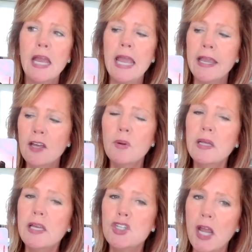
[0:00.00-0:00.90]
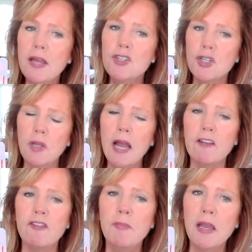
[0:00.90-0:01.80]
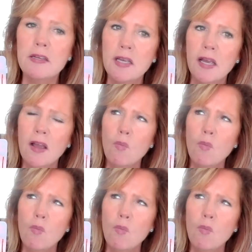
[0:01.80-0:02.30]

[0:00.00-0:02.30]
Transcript: it can really change your life because